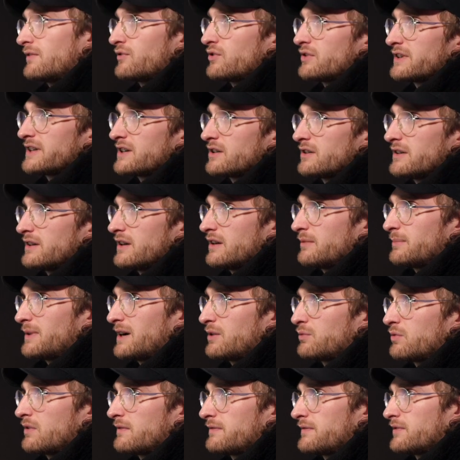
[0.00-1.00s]
already got it at
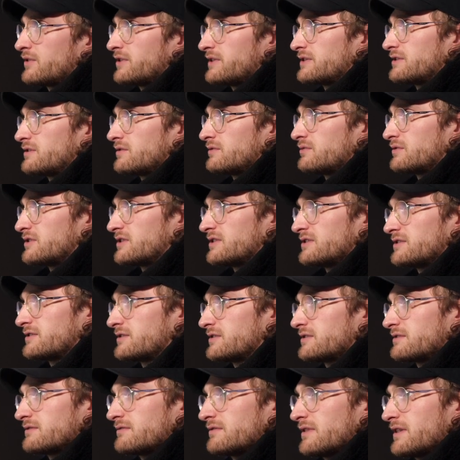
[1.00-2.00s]
about 142, which
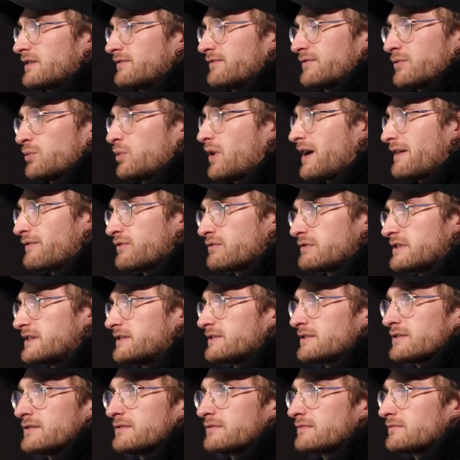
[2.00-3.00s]
is for whatever
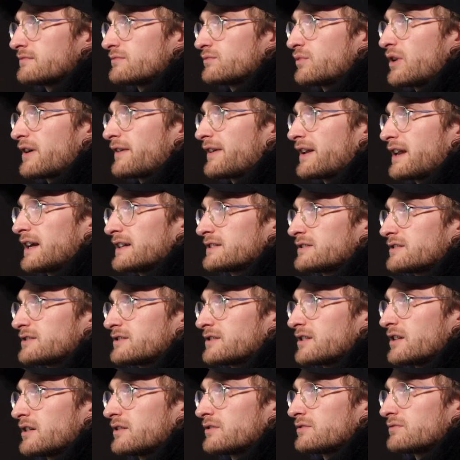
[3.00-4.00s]
reason where I like to
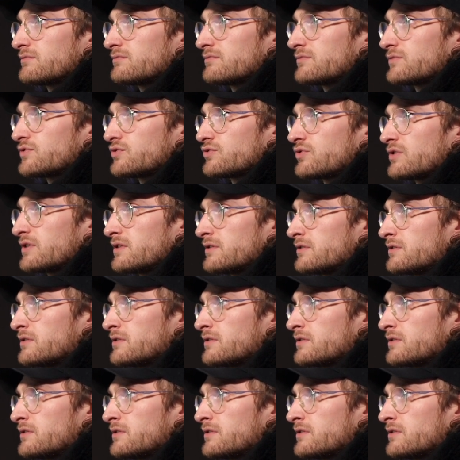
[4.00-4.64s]
start drill.